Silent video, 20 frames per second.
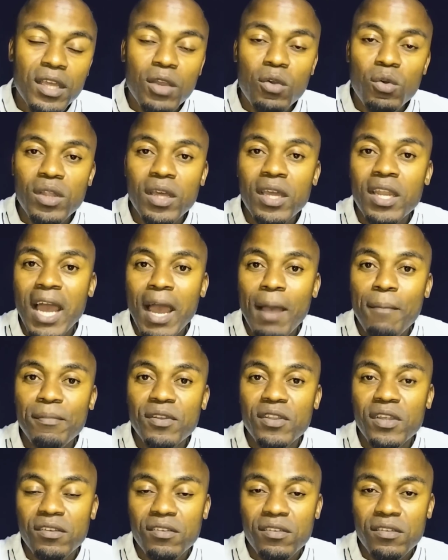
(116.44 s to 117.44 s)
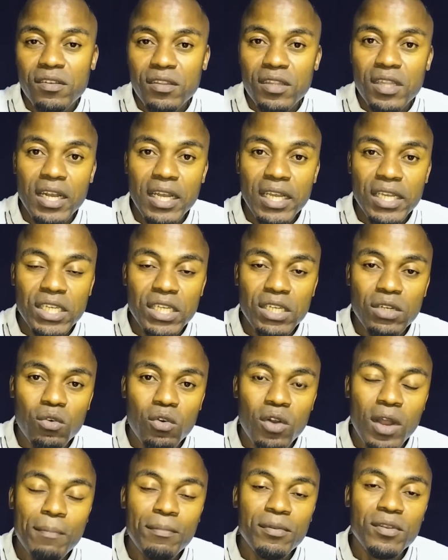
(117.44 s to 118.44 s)
they will then update the
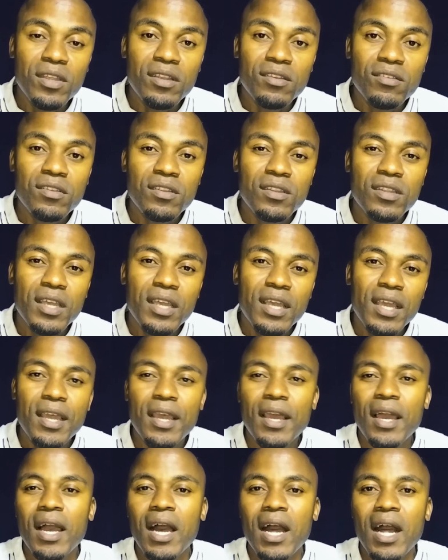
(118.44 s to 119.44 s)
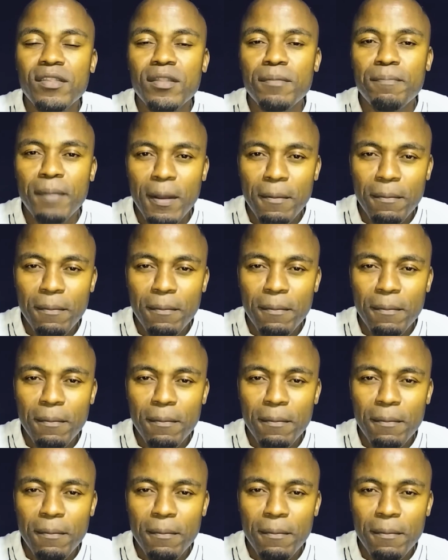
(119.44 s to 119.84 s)
region or update the